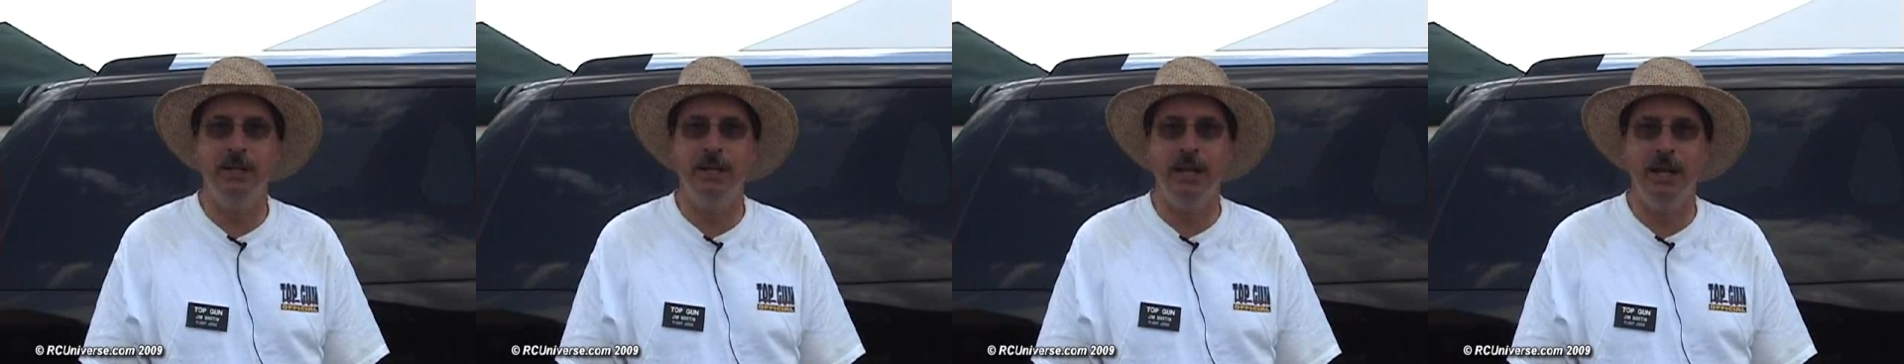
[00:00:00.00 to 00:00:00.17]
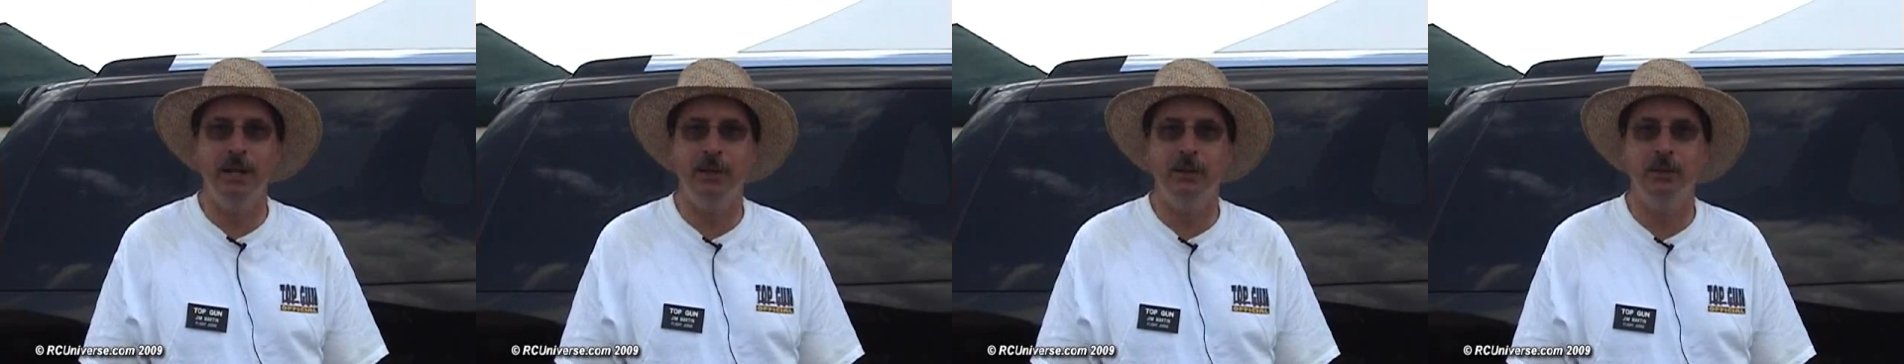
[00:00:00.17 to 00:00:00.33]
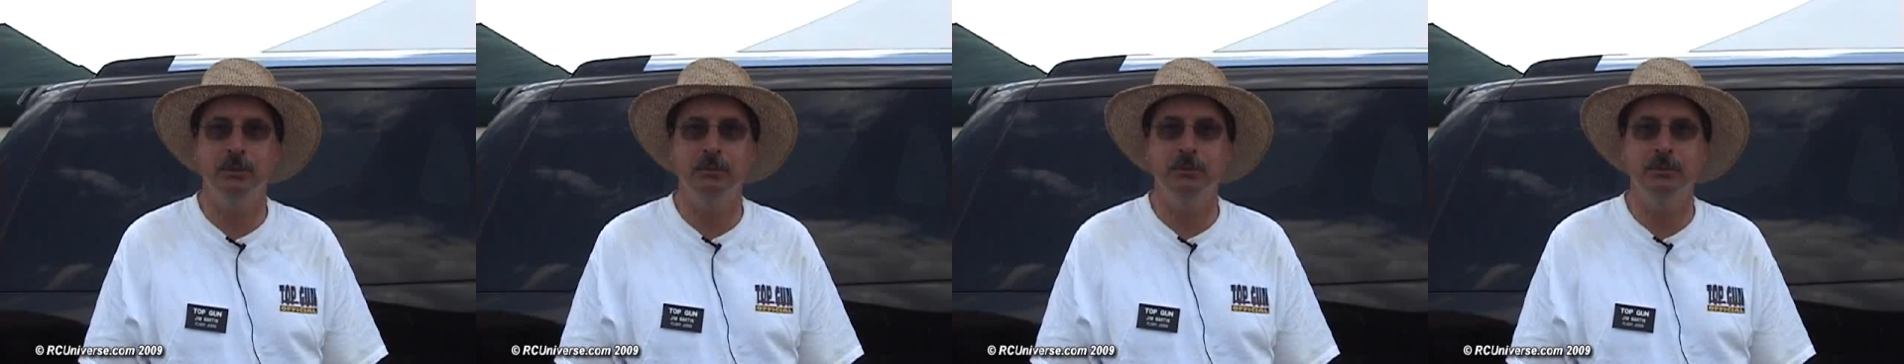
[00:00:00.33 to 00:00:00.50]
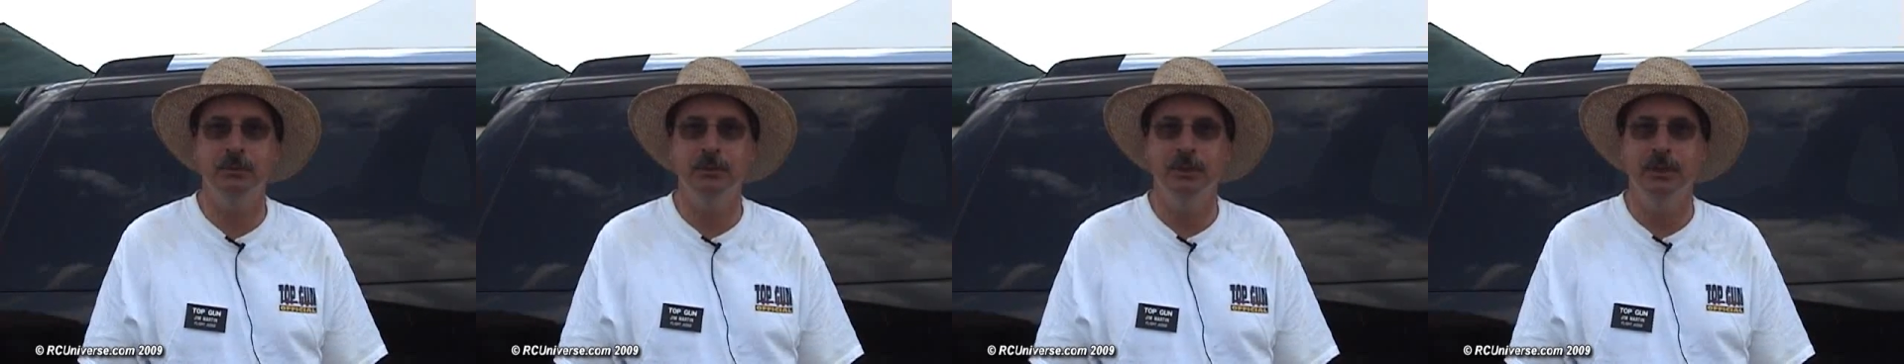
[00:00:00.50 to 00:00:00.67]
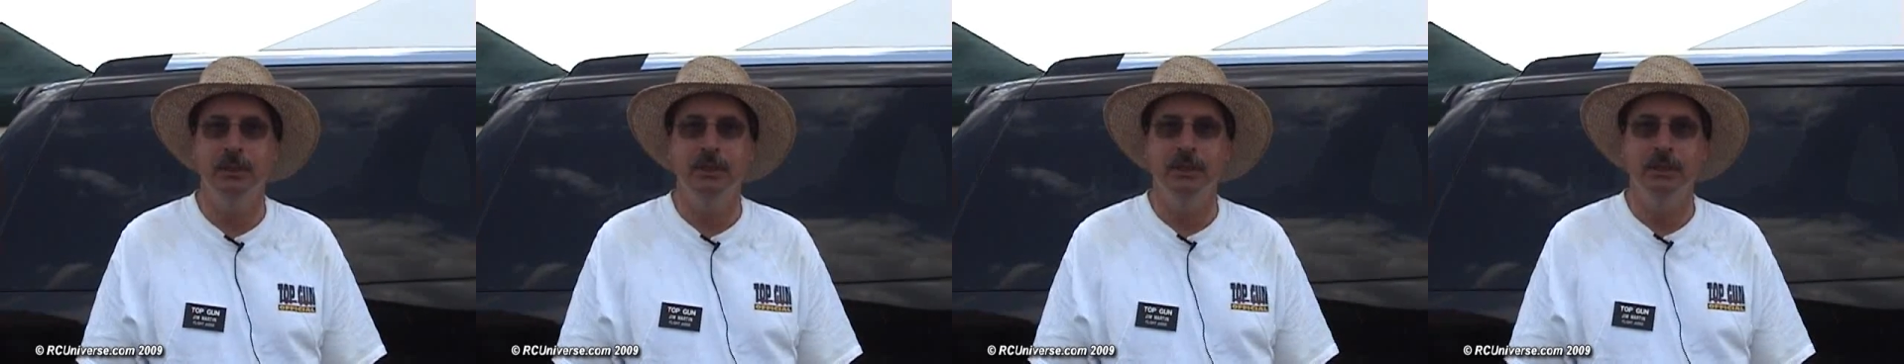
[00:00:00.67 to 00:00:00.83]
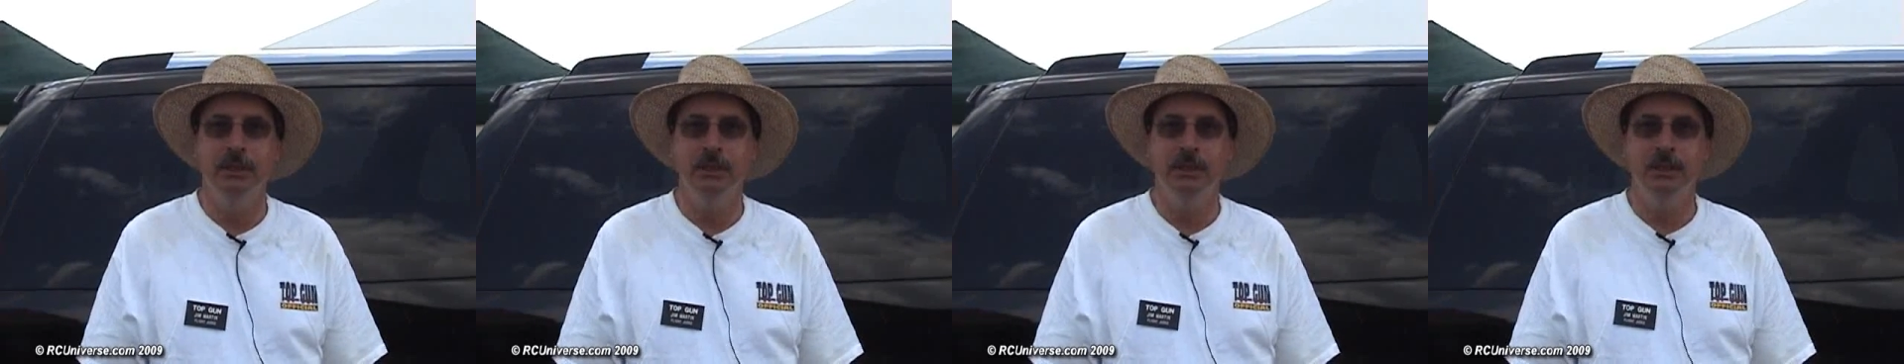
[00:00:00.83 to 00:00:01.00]
down
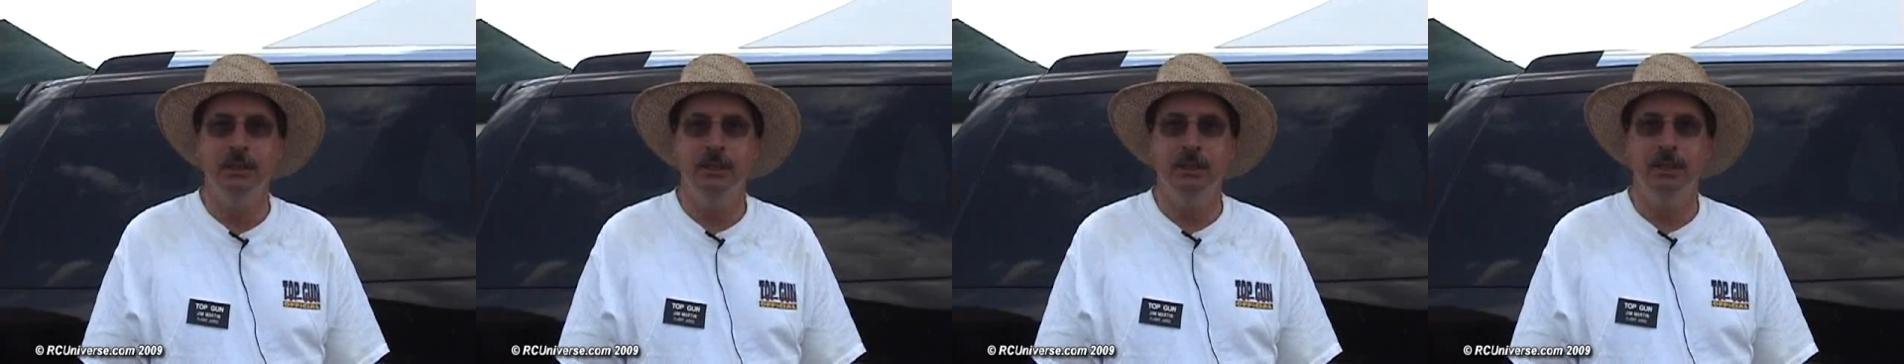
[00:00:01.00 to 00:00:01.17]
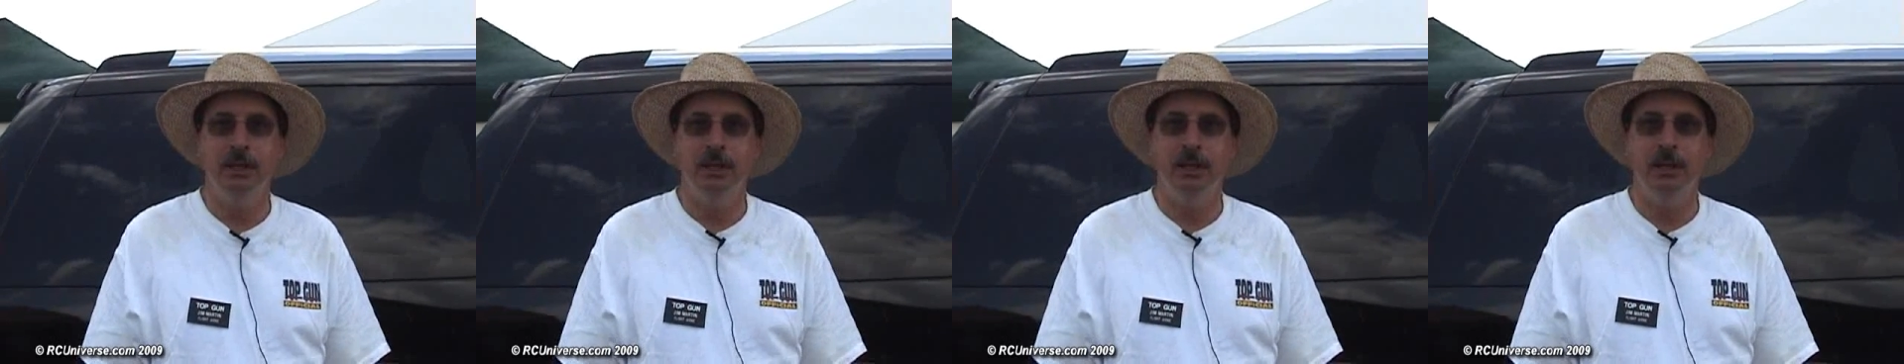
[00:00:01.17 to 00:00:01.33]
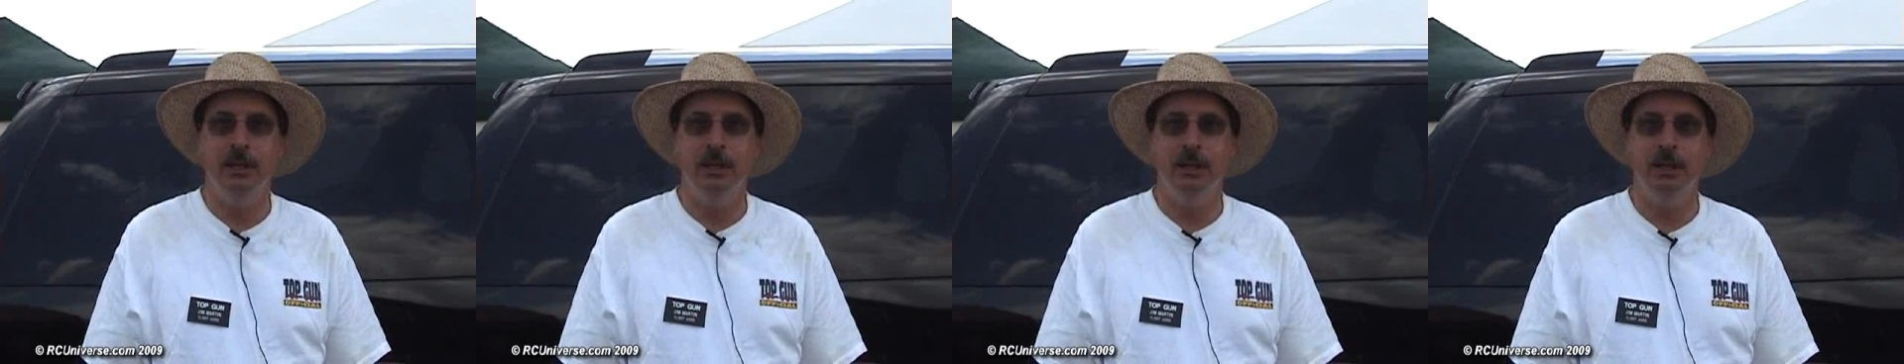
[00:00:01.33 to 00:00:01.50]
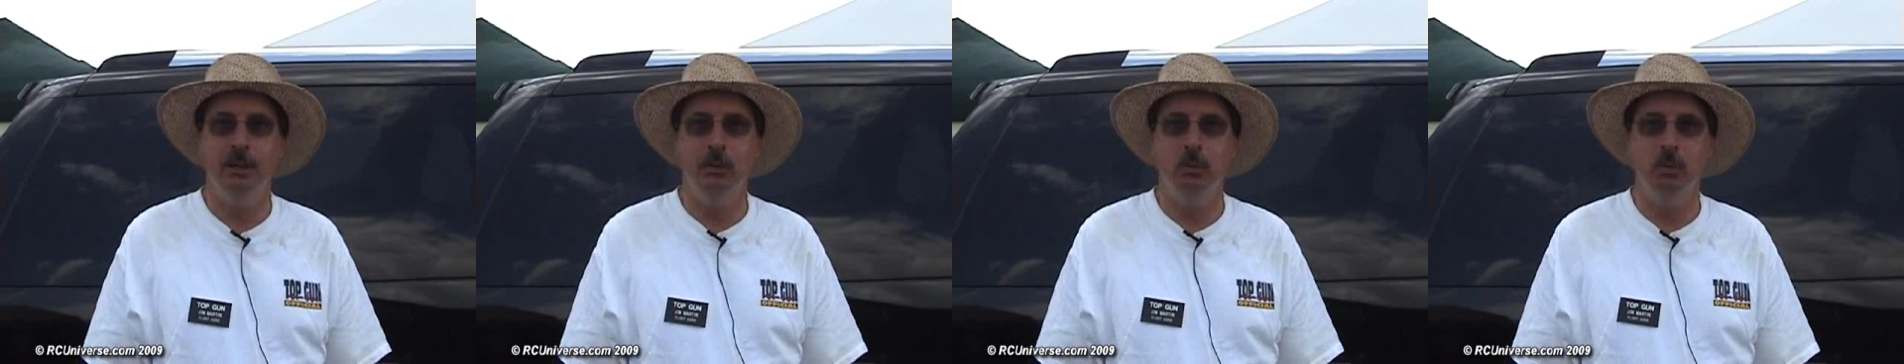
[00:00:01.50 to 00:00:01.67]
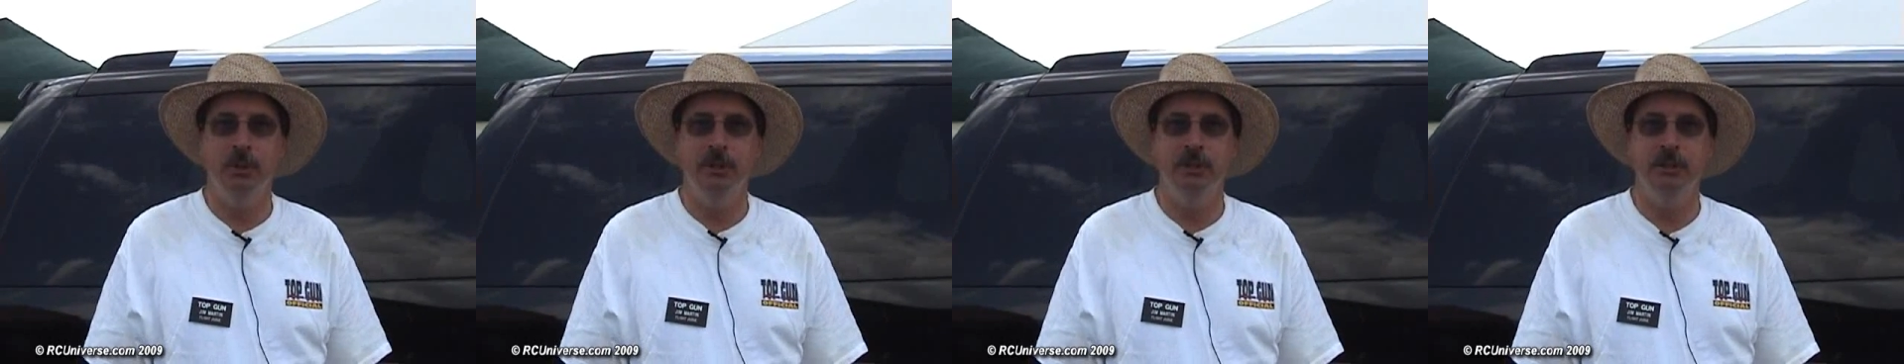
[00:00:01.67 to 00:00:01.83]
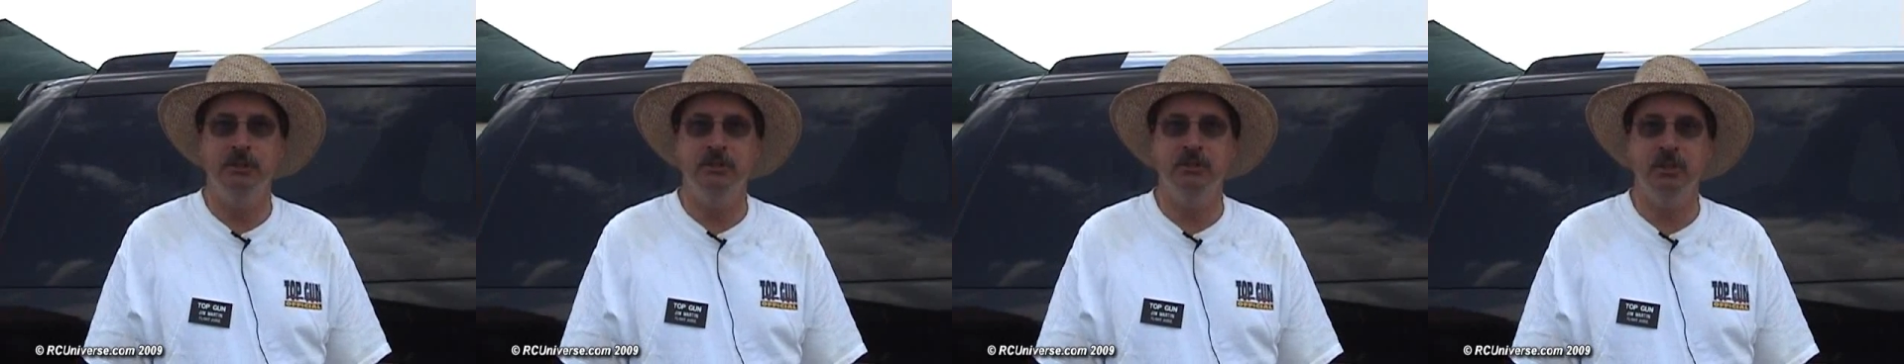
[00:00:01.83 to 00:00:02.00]

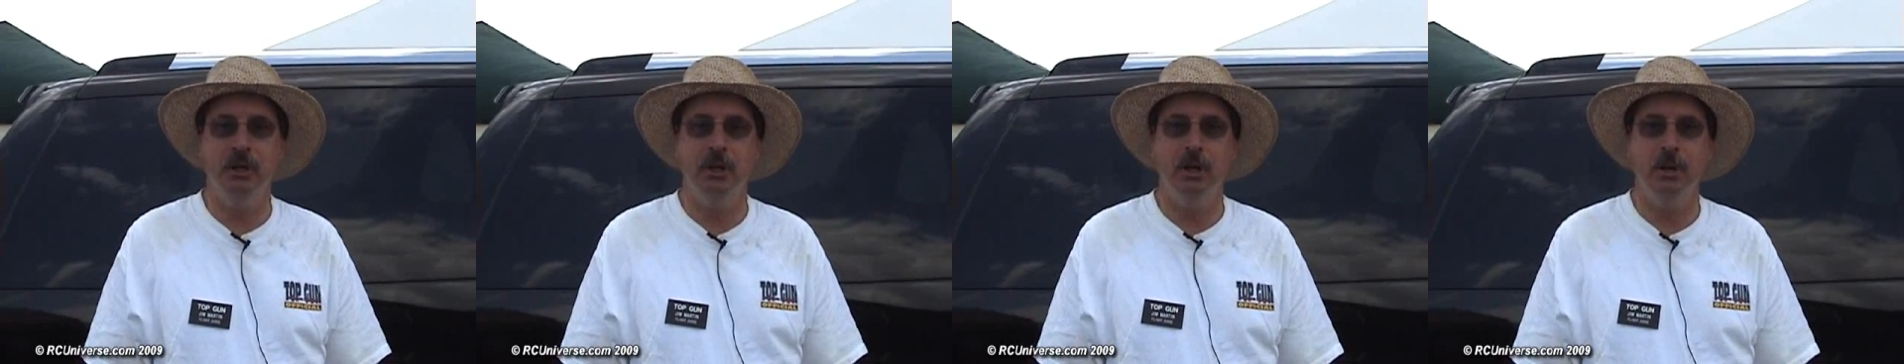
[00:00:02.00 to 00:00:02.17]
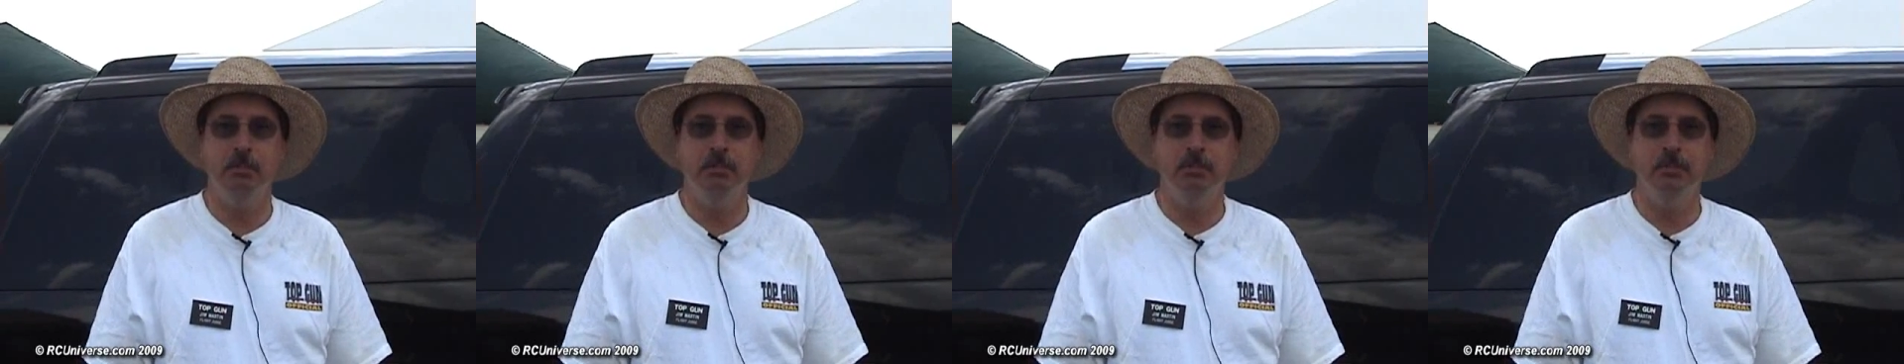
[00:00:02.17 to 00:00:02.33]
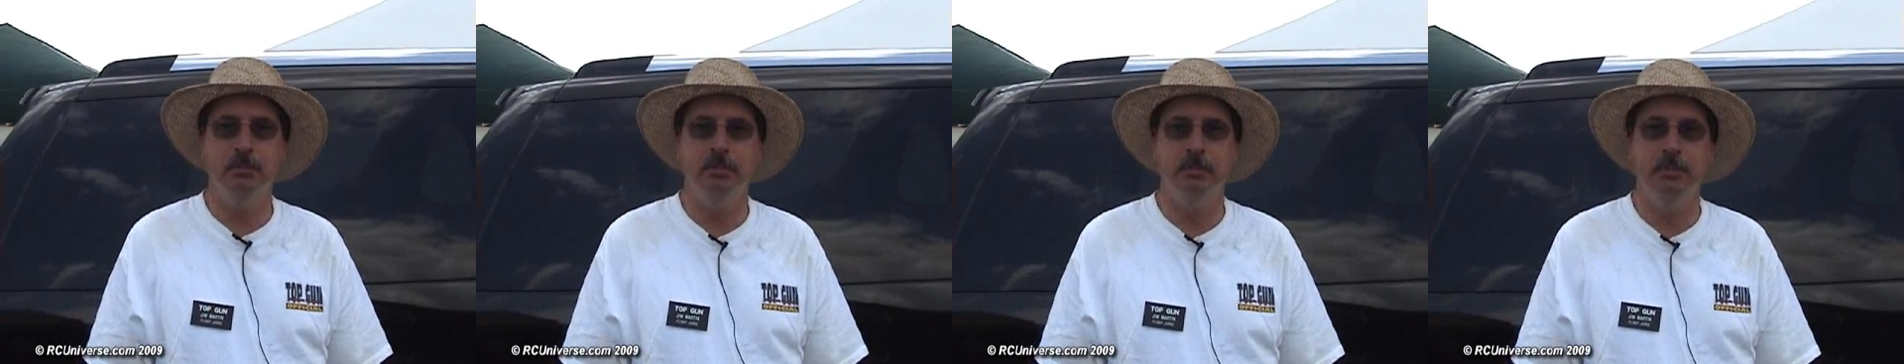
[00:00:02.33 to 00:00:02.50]
when it's up,